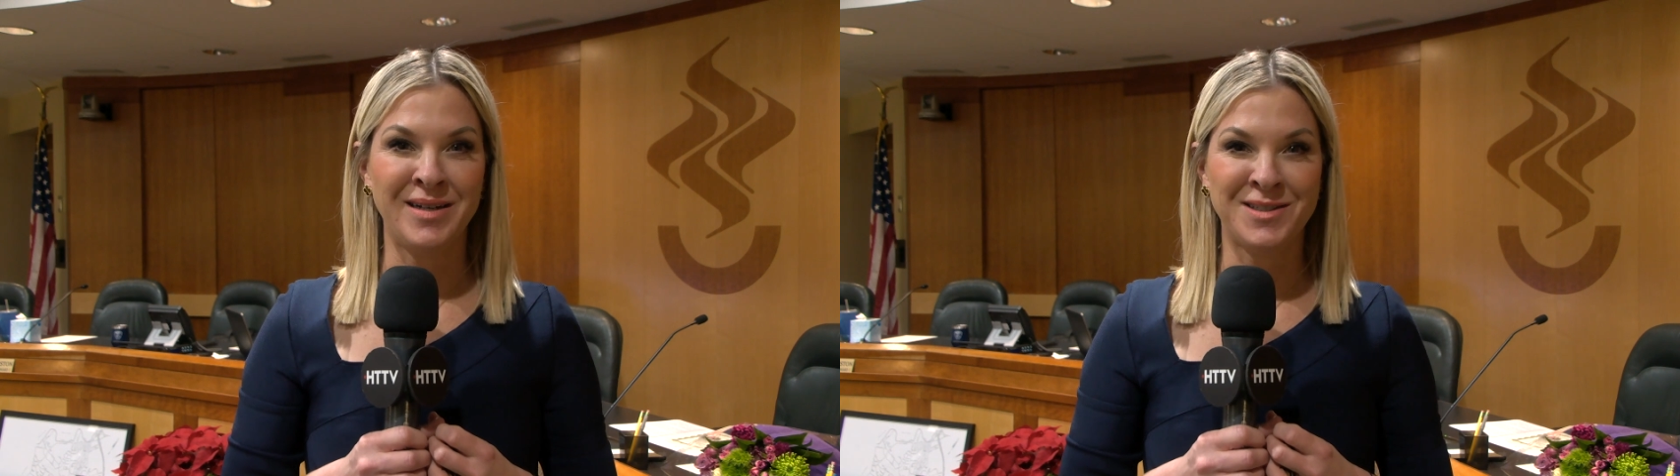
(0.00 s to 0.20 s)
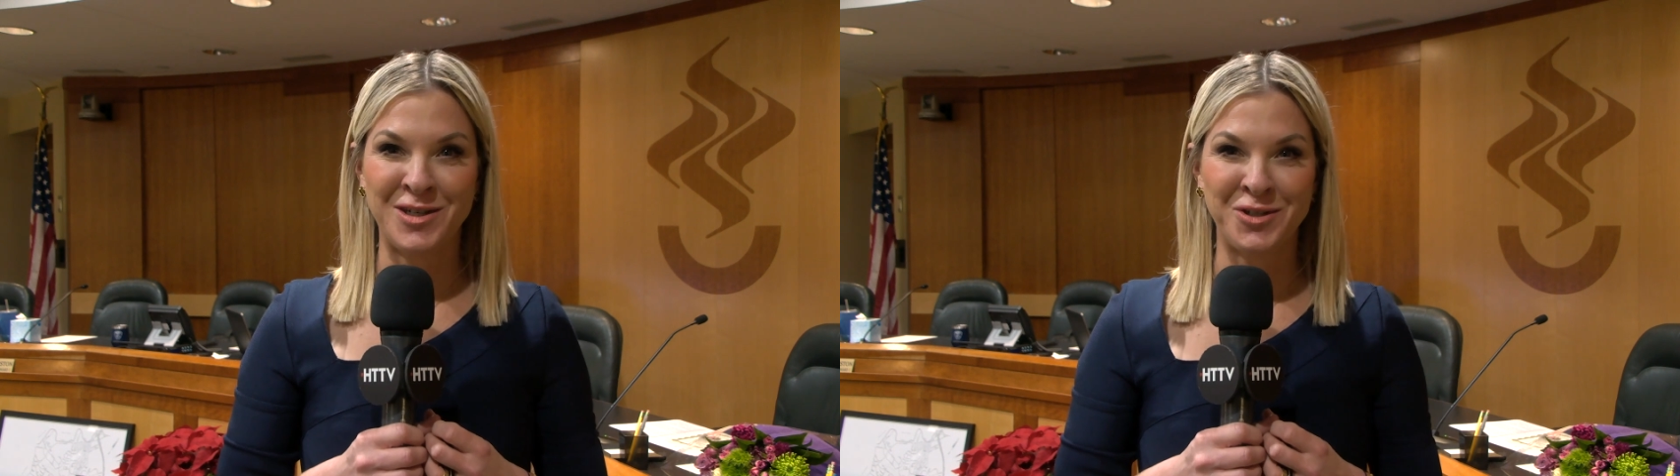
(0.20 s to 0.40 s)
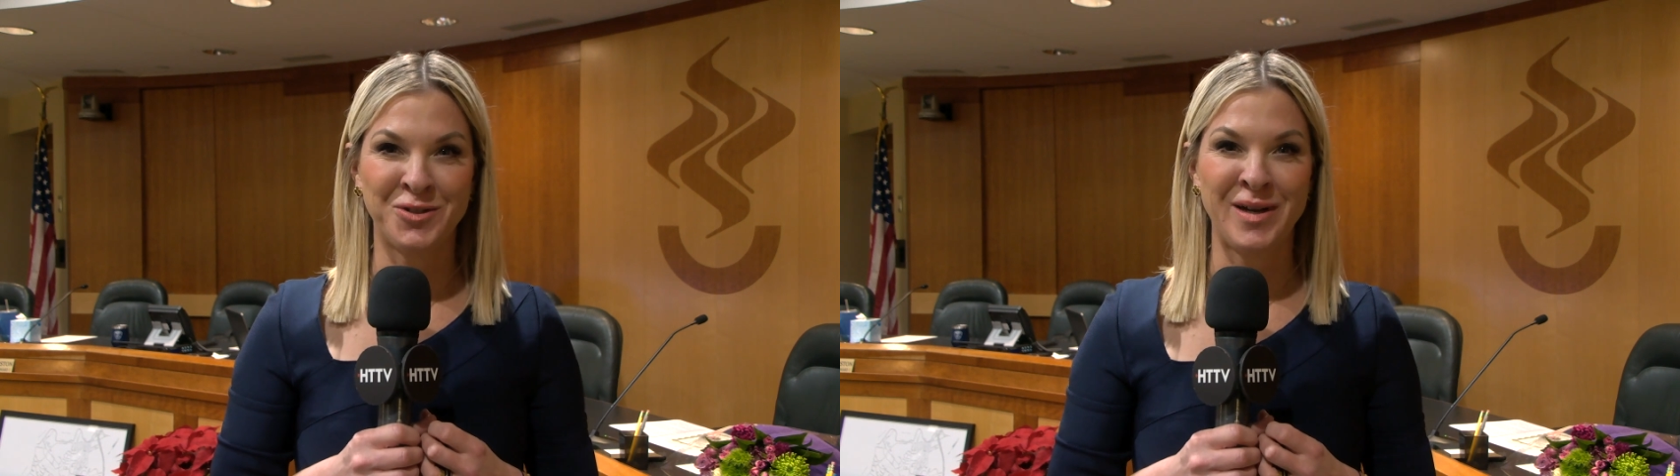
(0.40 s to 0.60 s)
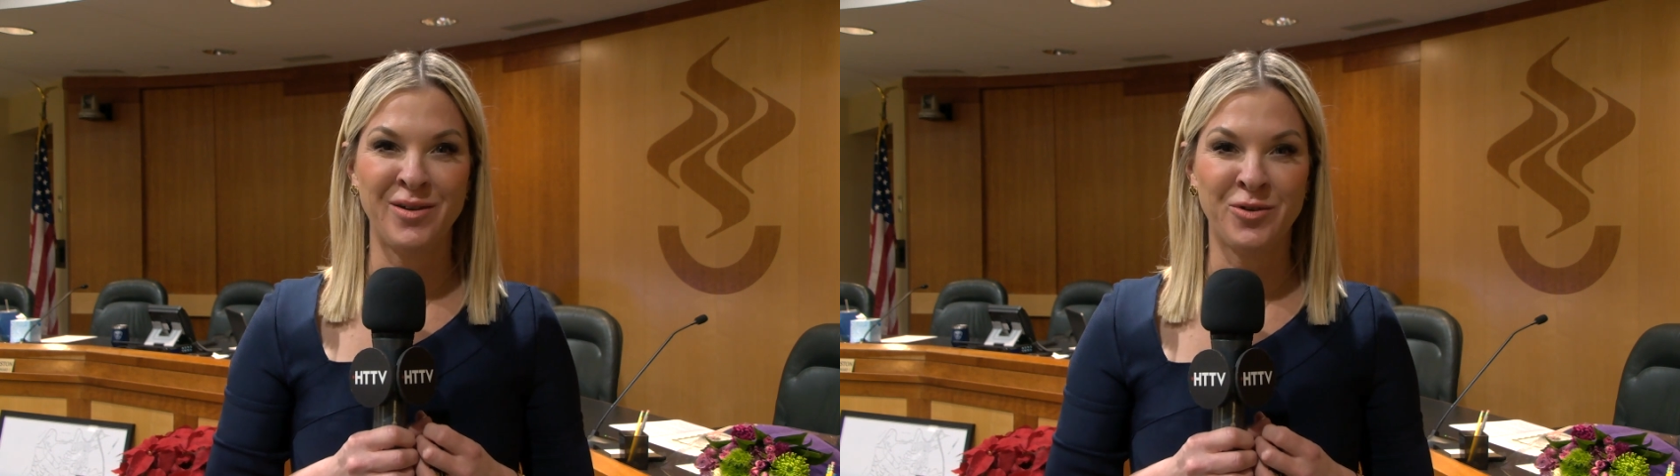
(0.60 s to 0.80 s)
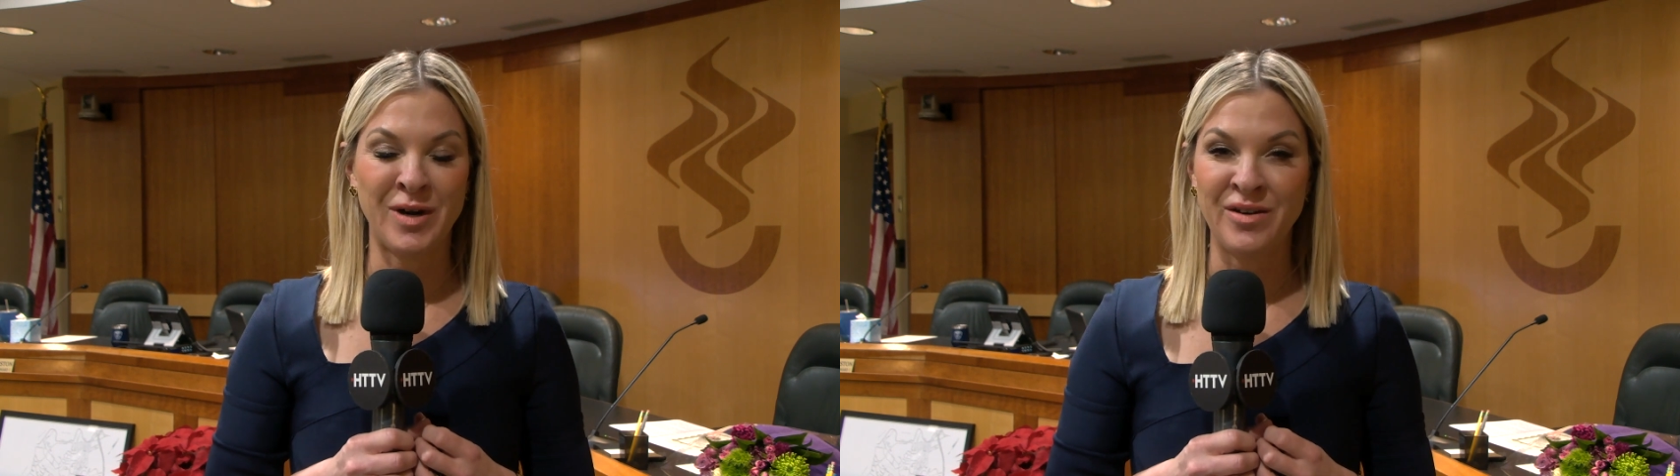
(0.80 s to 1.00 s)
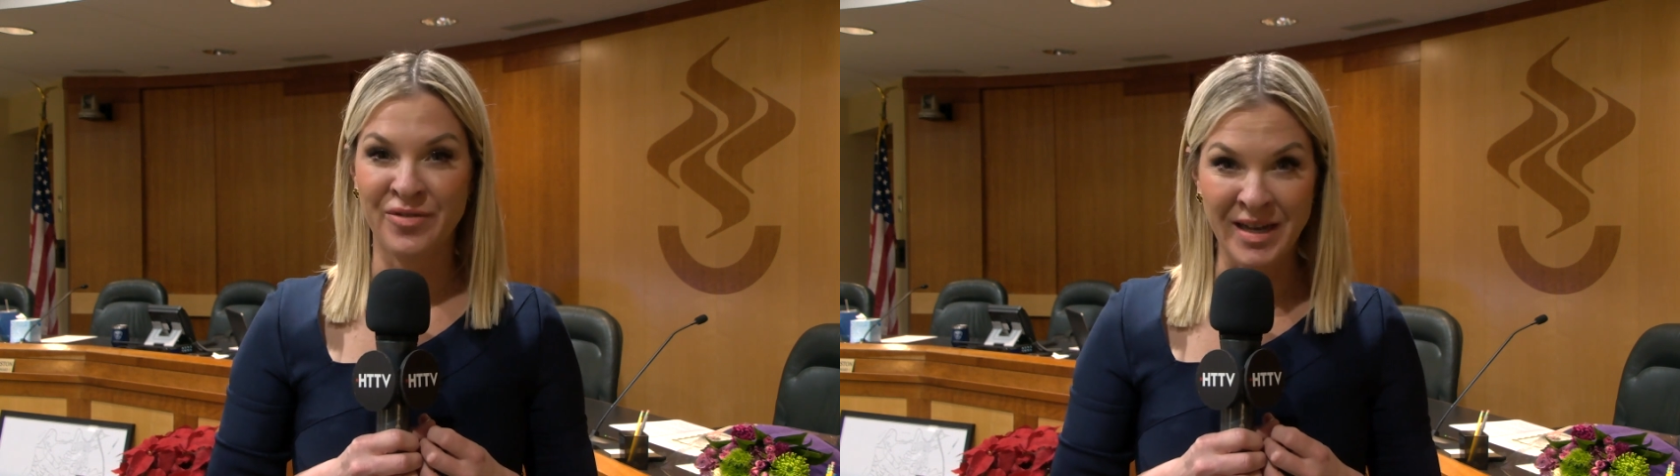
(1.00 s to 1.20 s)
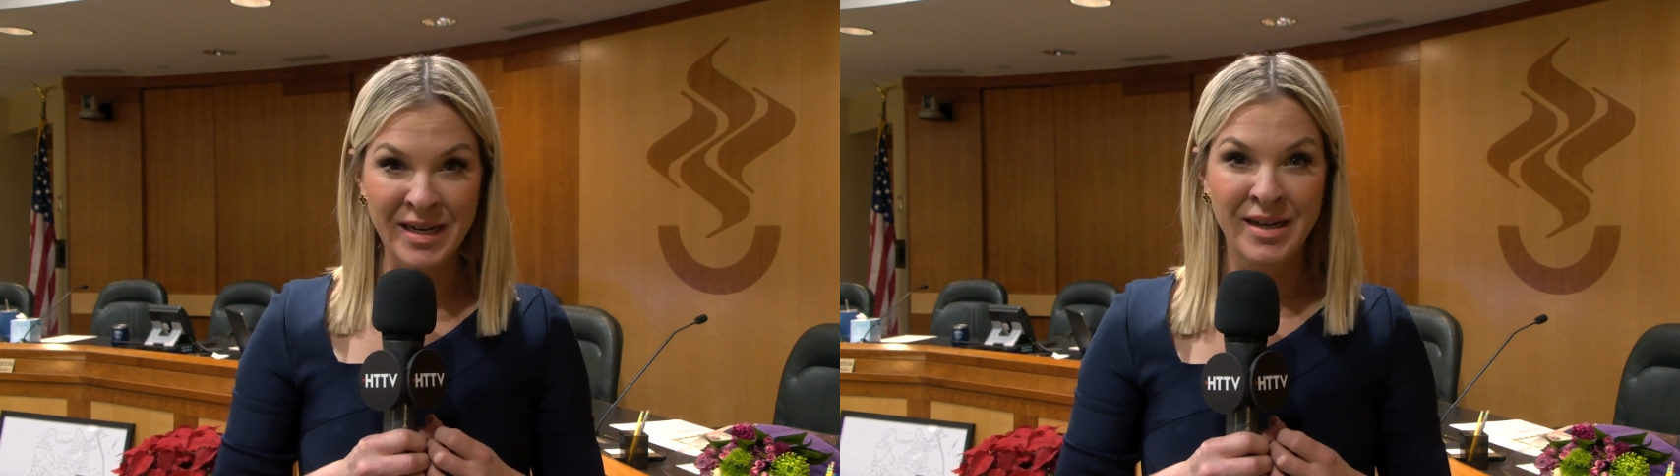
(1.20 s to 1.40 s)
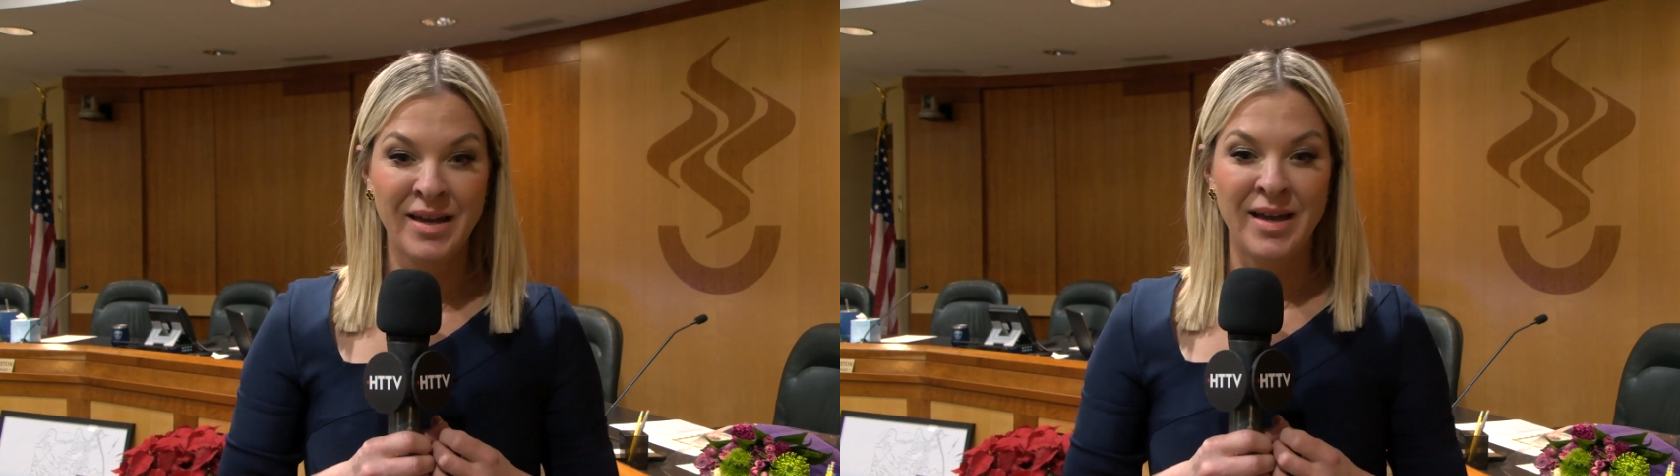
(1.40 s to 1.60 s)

It's such a great fit,